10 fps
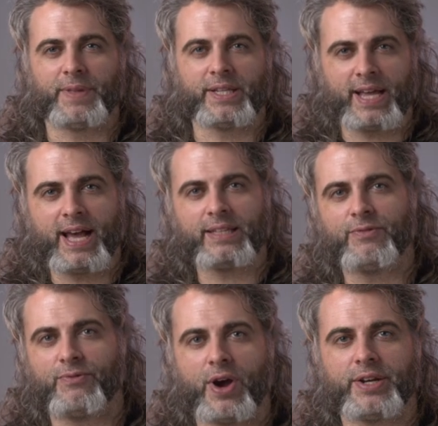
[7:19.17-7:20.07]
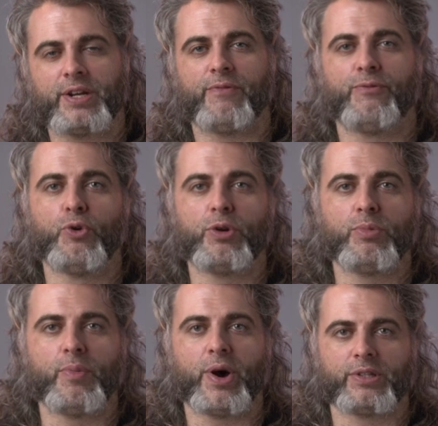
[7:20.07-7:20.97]
It's hard to find an
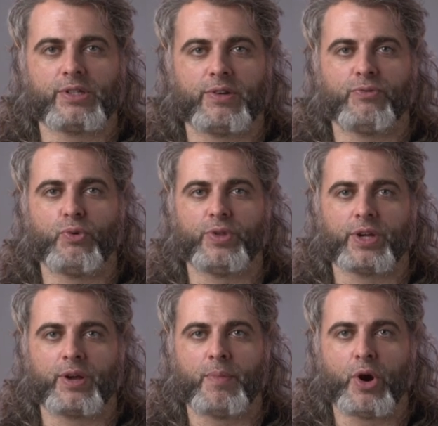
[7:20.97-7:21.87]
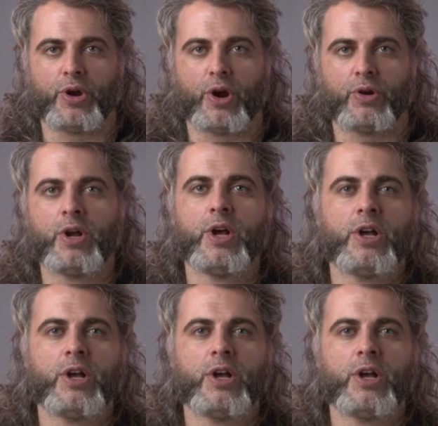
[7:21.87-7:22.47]
affordable monitor for the Komodo.